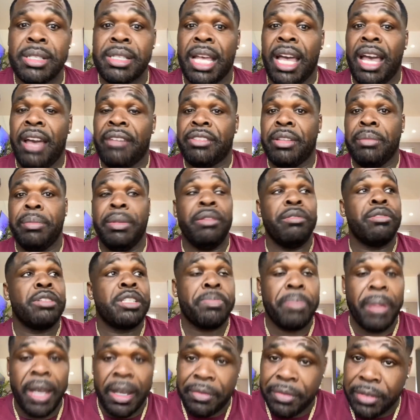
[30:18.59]
I have to be
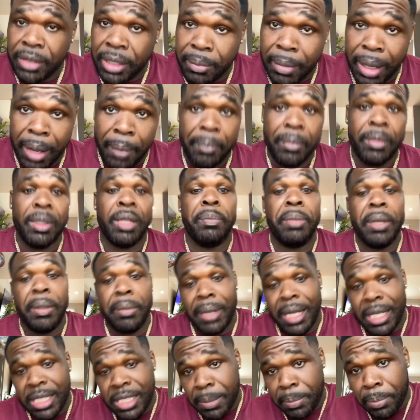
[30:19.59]
respectful of the people
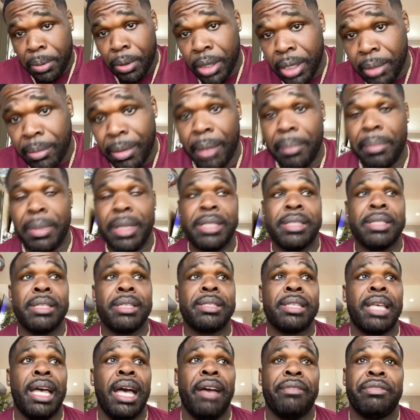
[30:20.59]
that support my
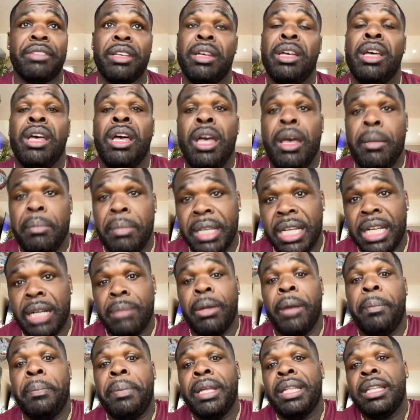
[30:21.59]
business. I have to become
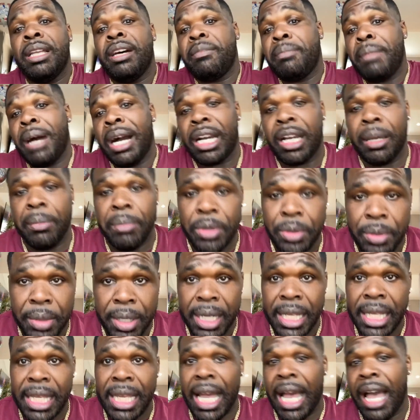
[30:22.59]
a pillar of my
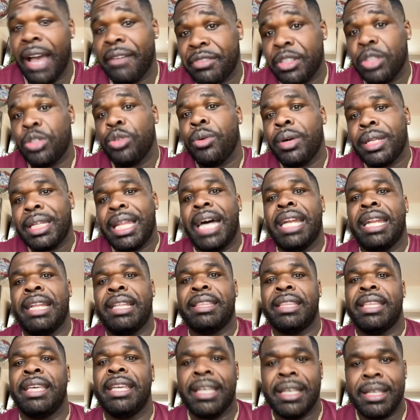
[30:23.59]
community. I have to do a lot
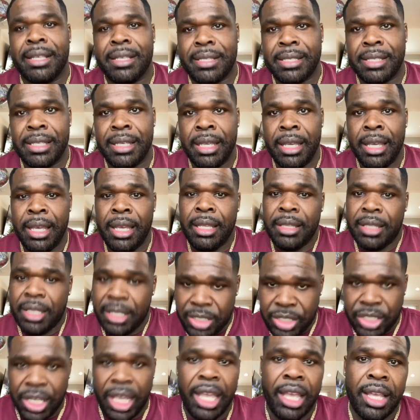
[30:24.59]
of things to
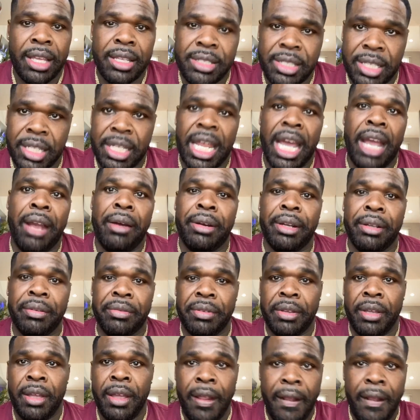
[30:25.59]
change the narrative.